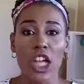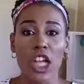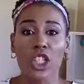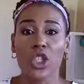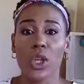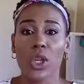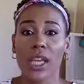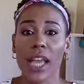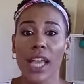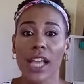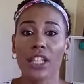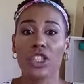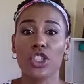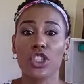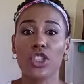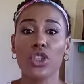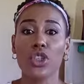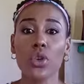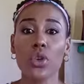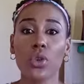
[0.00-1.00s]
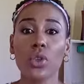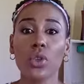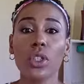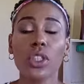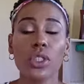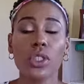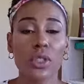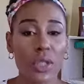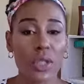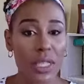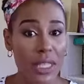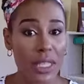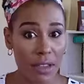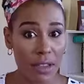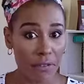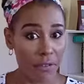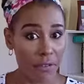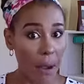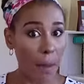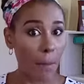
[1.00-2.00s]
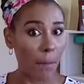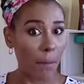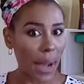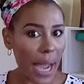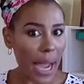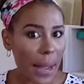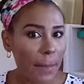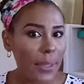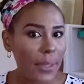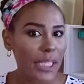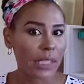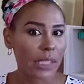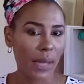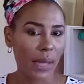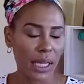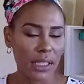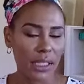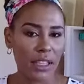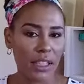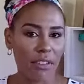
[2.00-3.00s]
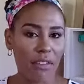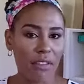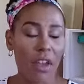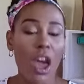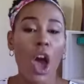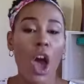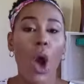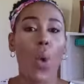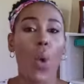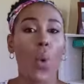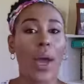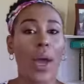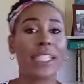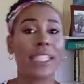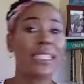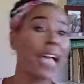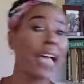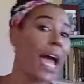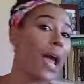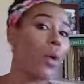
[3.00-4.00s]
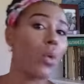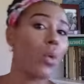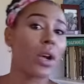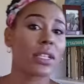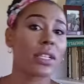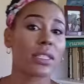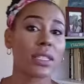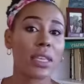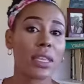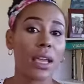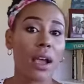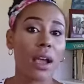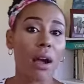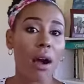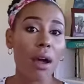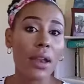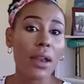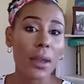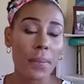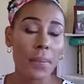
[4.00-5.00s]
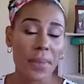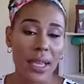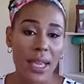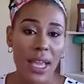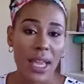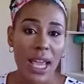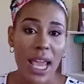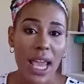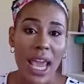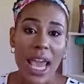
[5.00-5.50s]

to get you to see from my perspective why Taiwan's economy